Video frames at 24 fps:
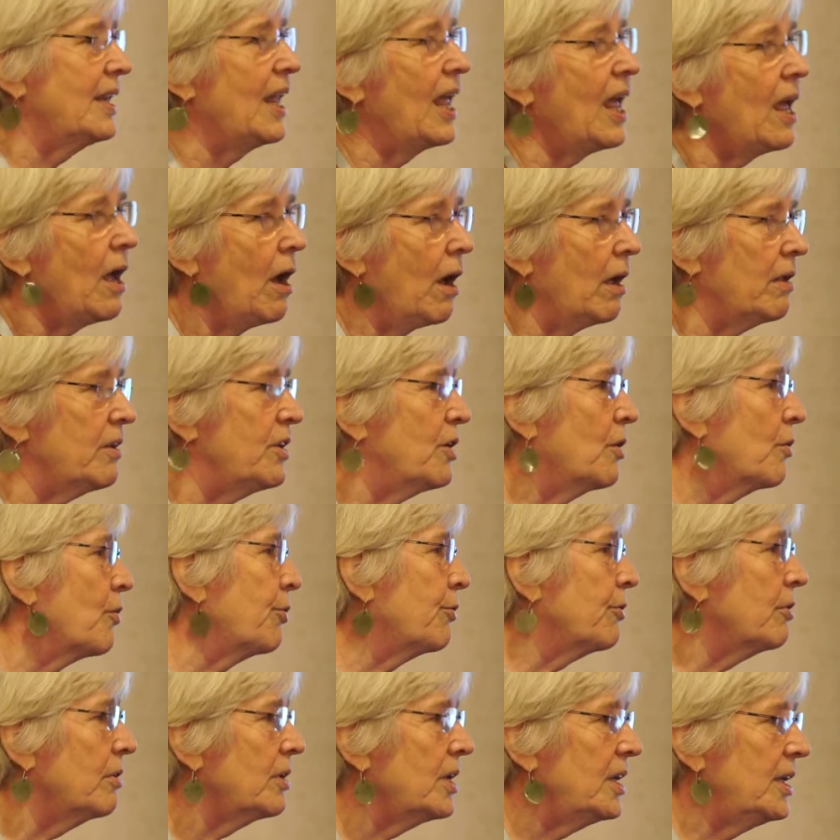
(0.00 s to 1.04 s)
in you know
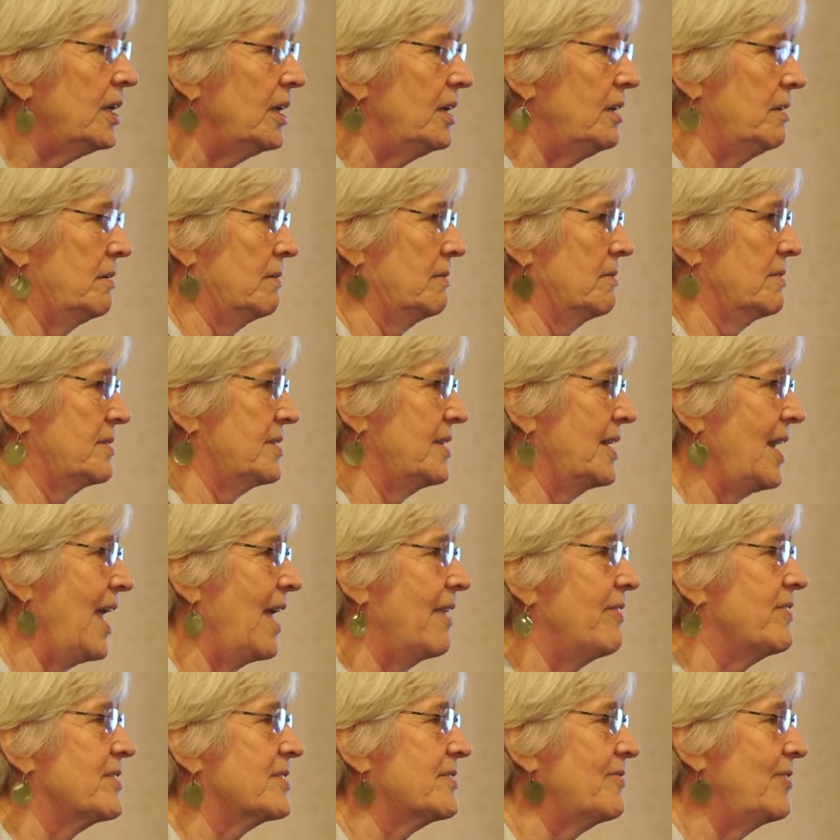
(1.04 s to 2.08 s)
30 years that
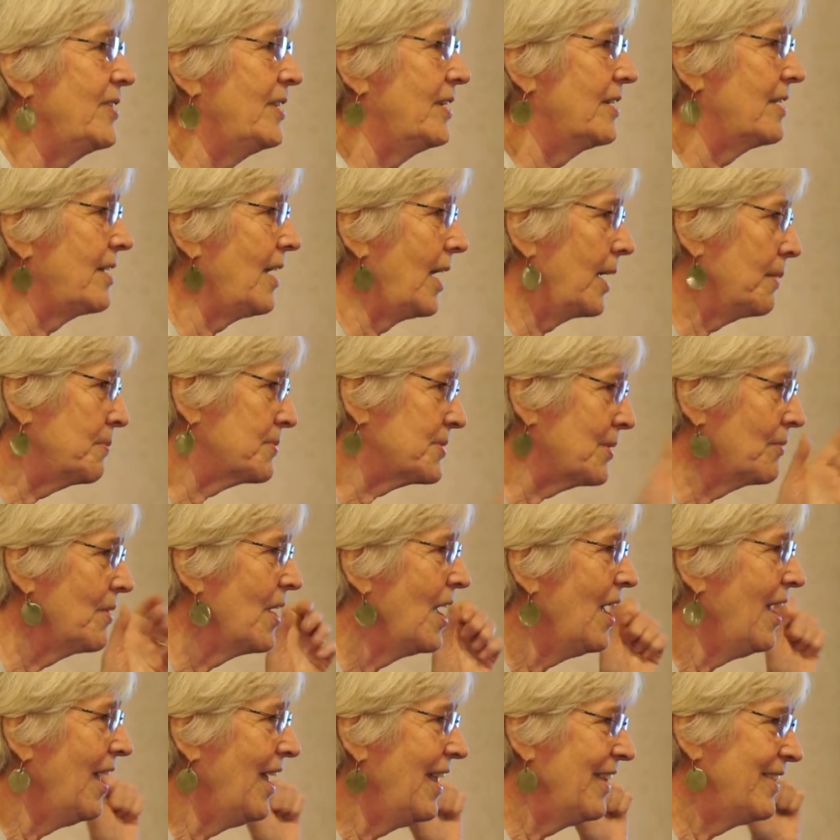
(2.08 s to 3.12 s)
had this phenotype. So
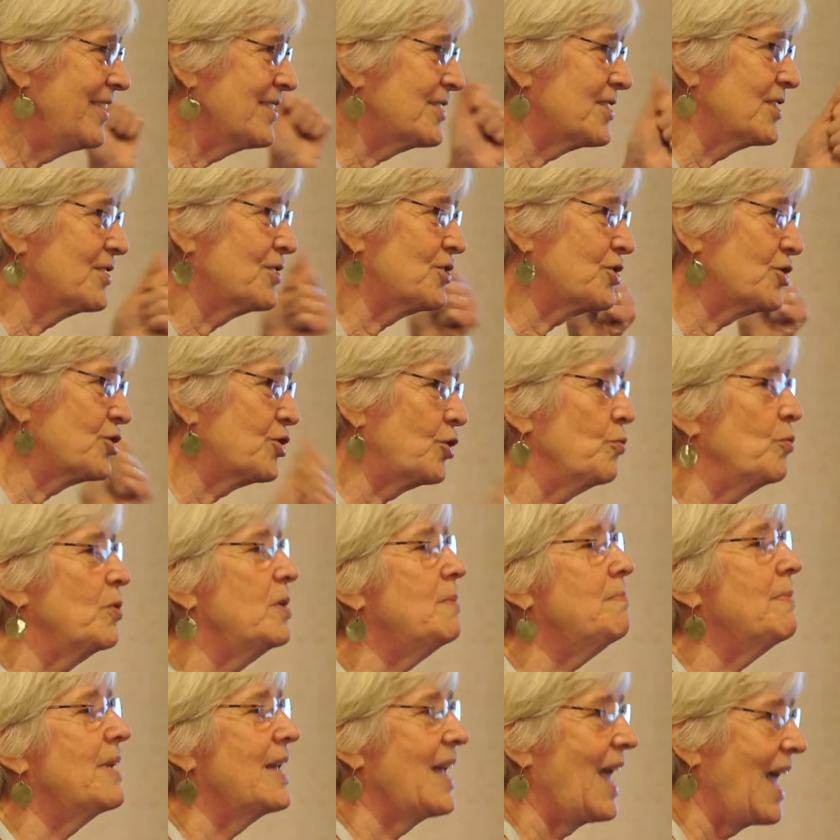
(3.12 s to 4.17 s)
this is
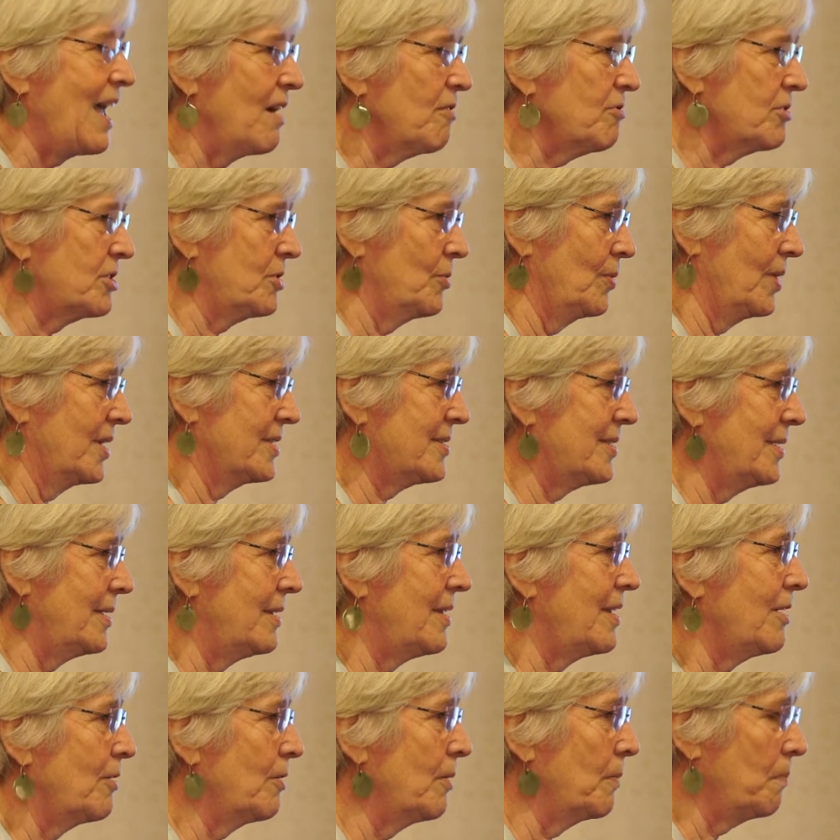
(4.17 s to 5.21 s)
screaming out to us
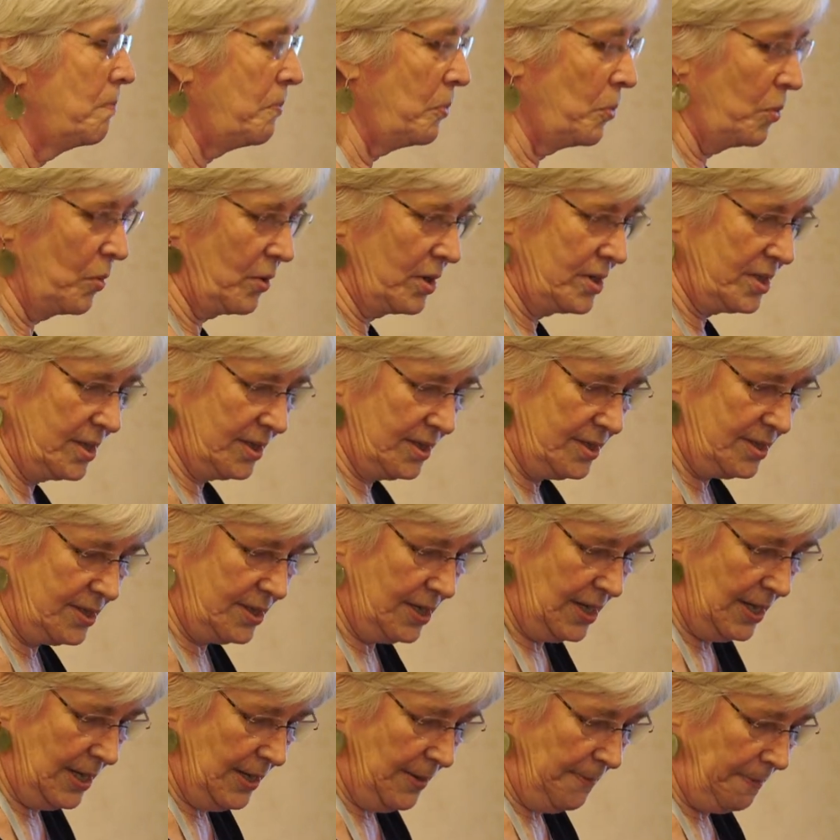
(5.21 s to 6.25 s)
that they're important.
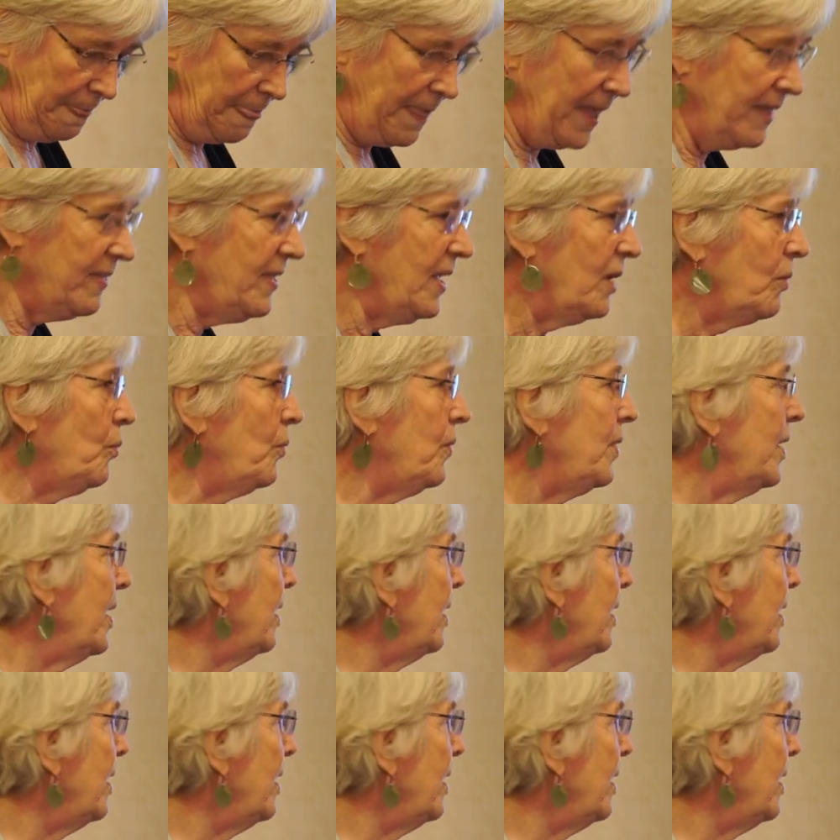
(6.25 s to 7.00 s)
And then